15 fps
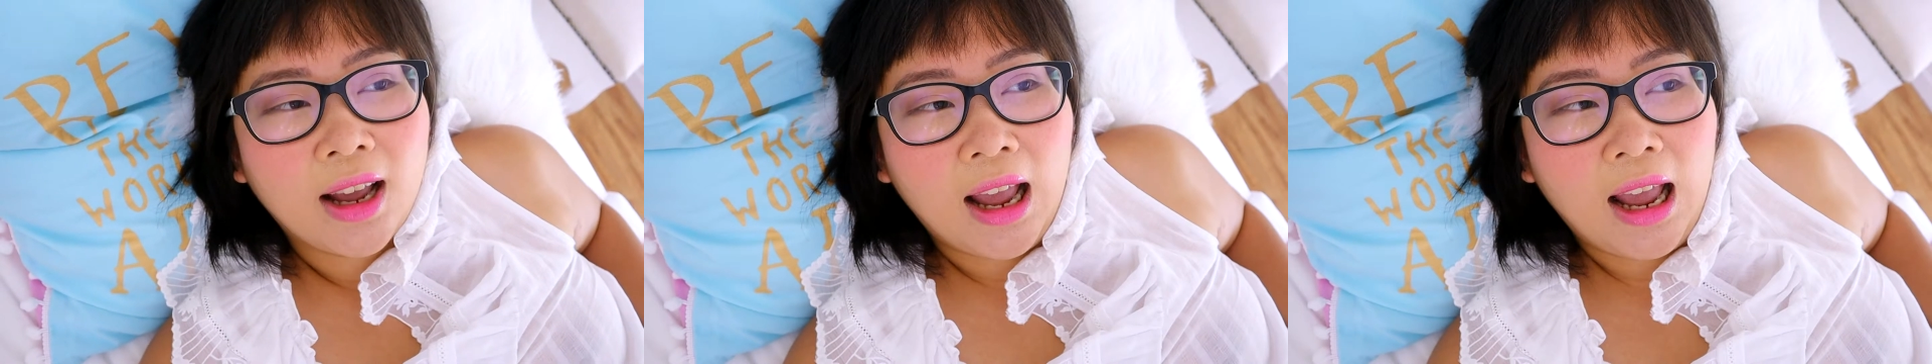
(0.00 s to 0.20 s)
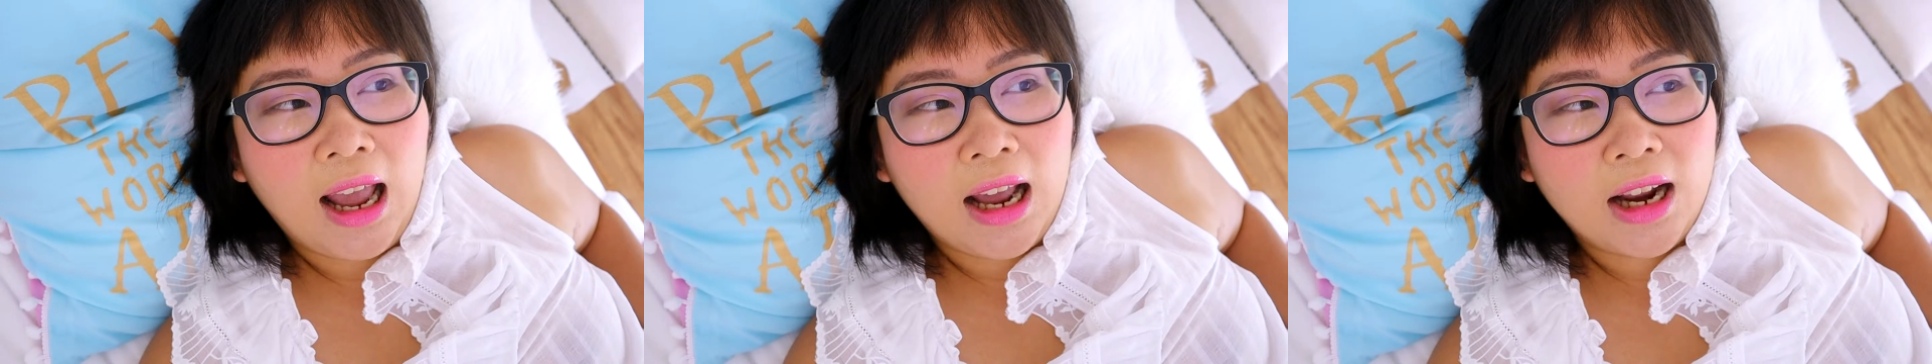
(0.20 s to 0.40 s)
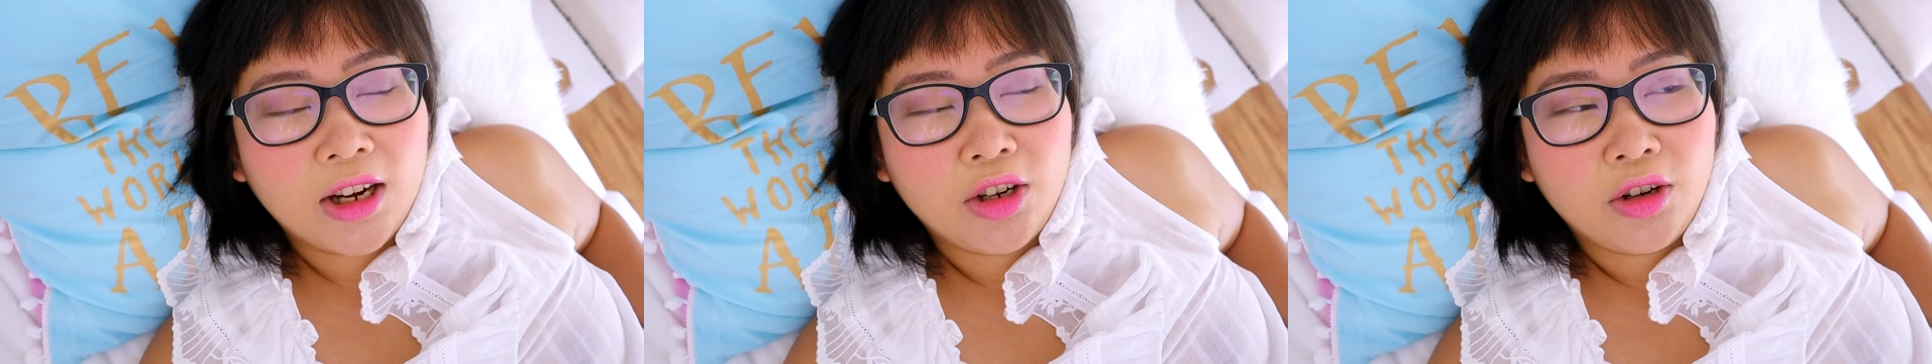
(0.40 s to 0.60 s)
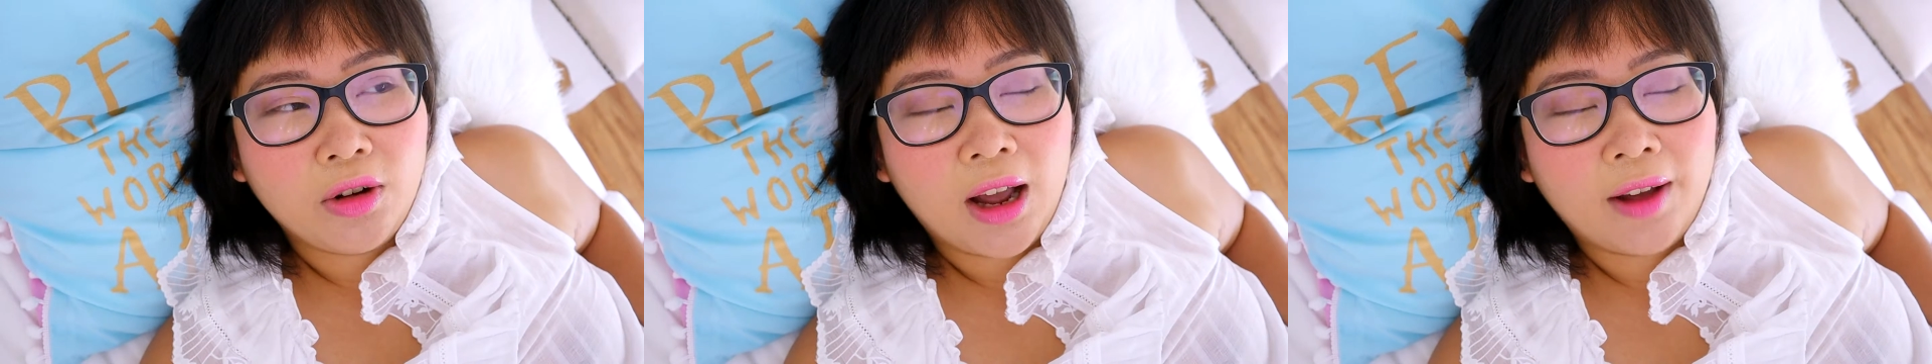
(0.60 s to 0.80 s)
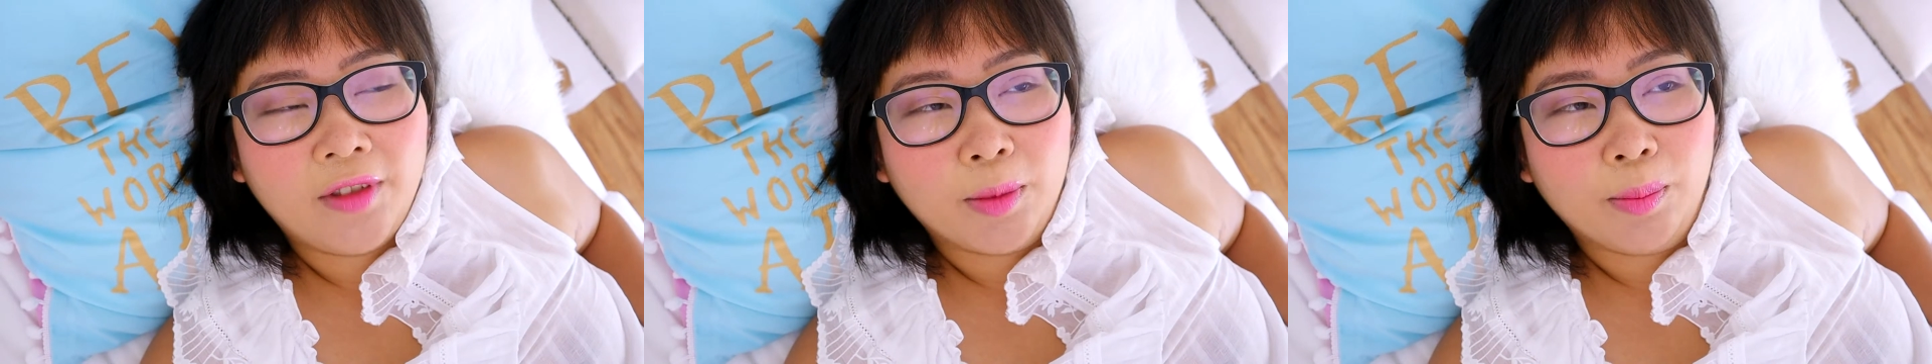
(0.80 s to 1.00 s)
and you
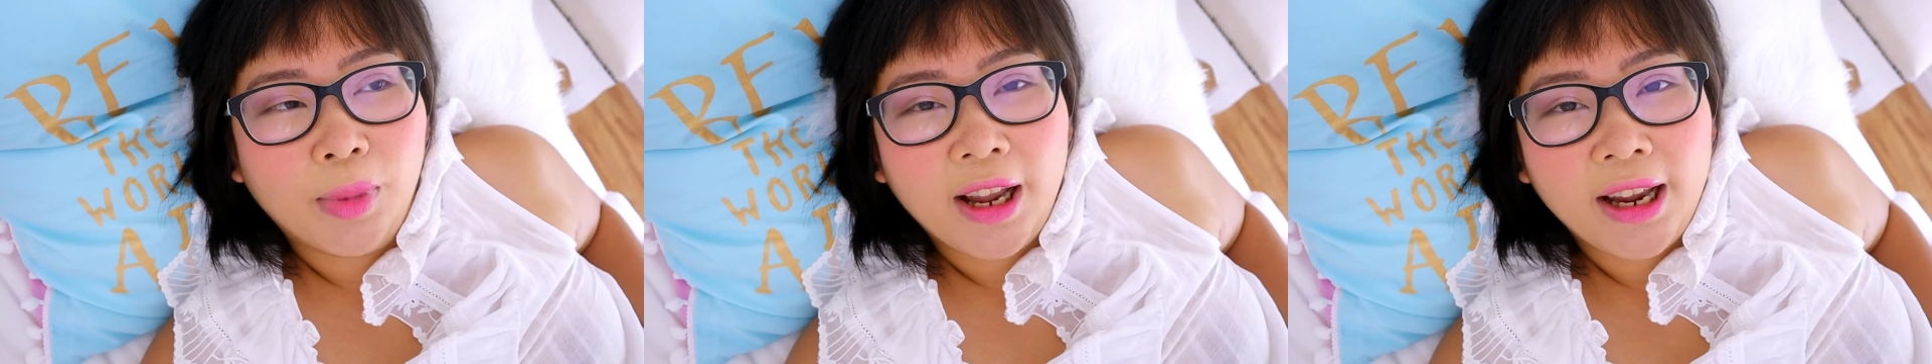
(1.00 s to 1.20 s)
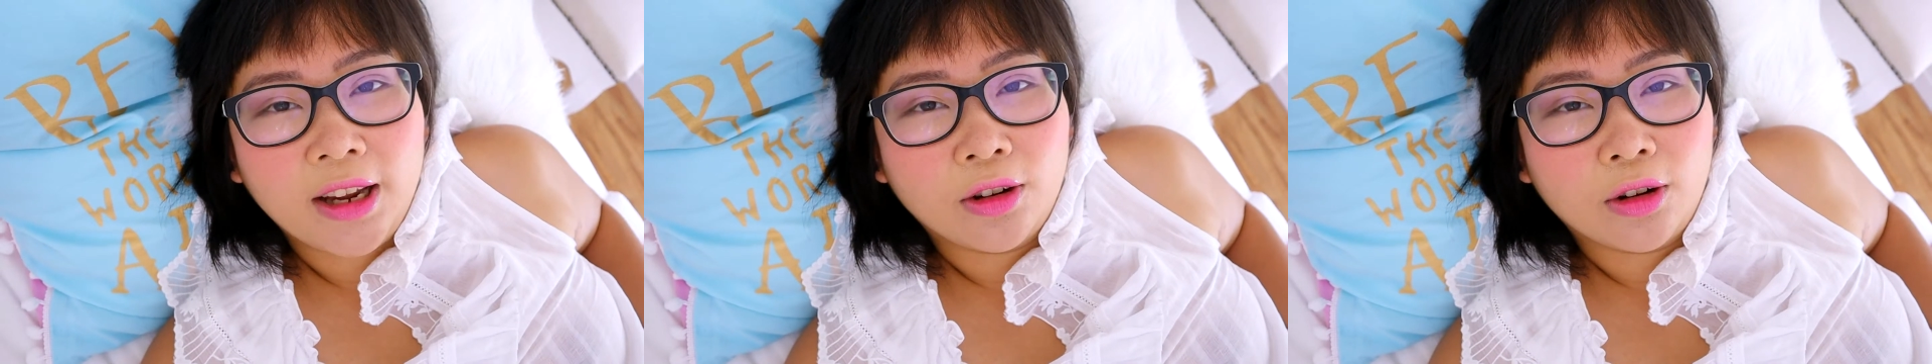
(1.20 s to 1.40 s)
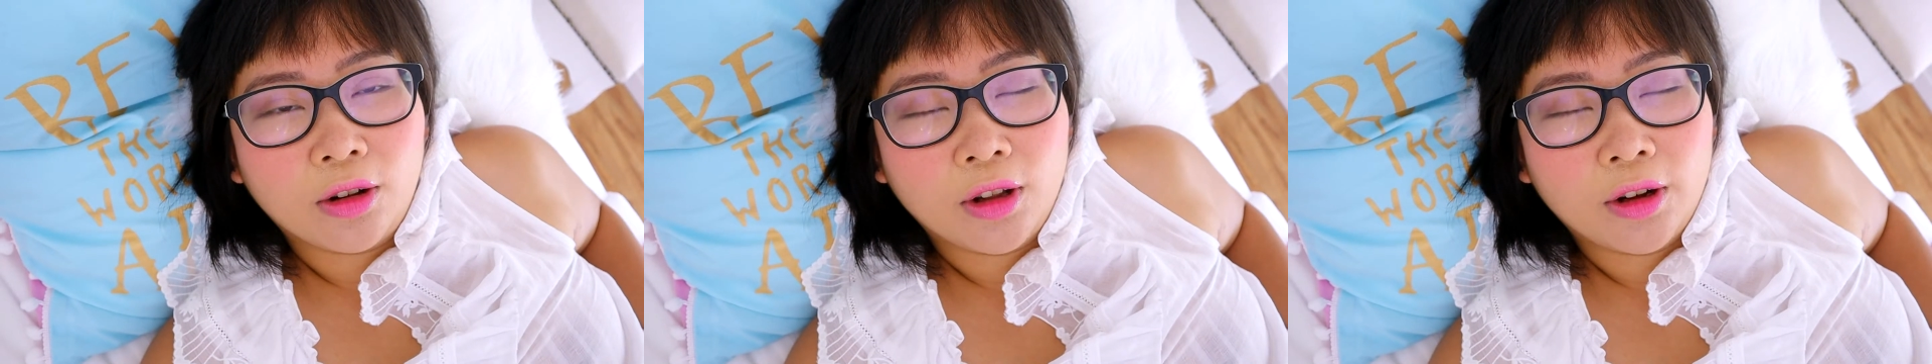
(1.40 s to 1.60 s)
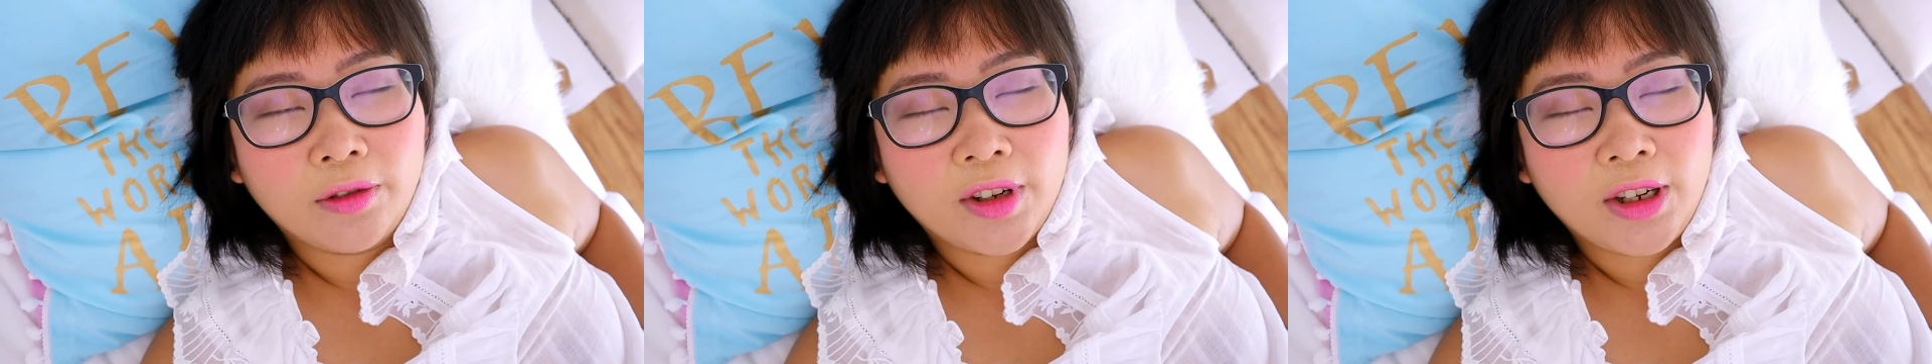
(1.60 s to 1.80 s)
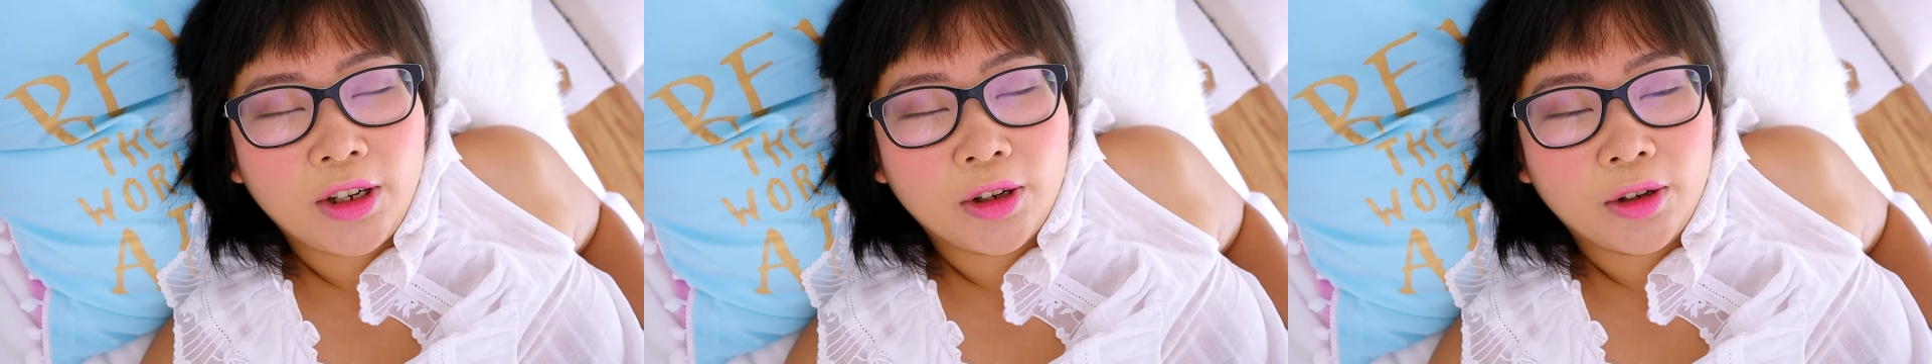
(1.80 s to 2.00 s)
have the blanket all
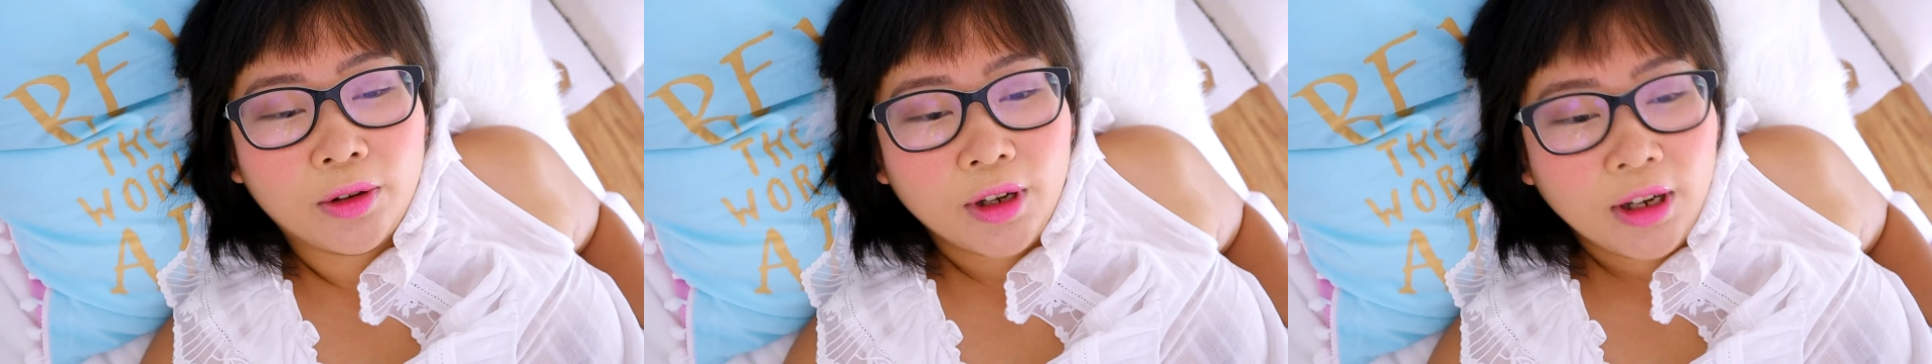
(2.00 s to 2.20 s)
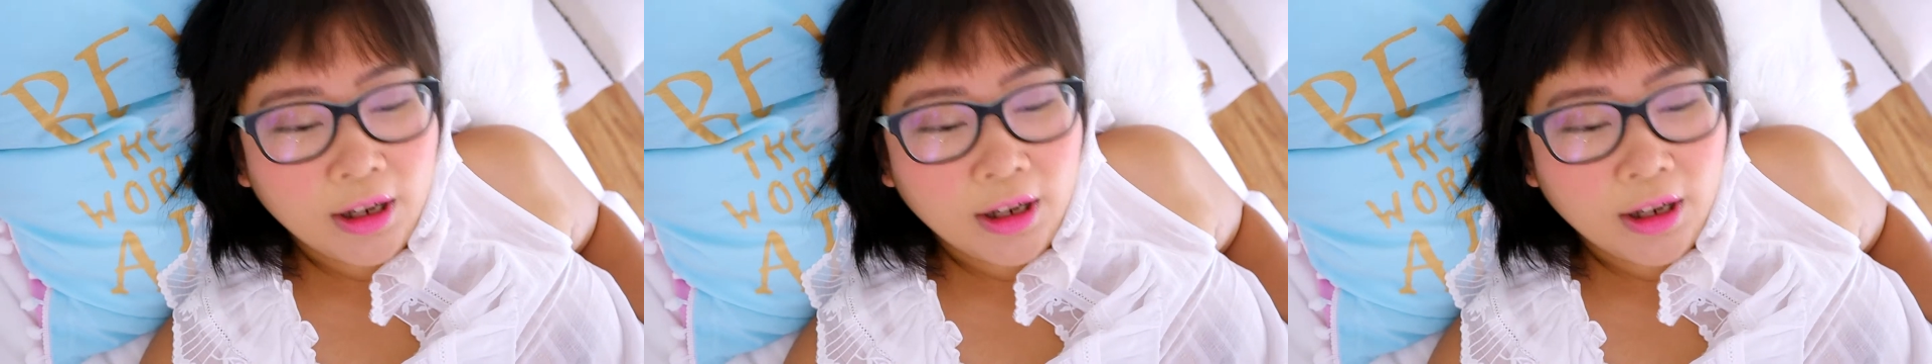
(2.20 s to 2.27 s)
over you.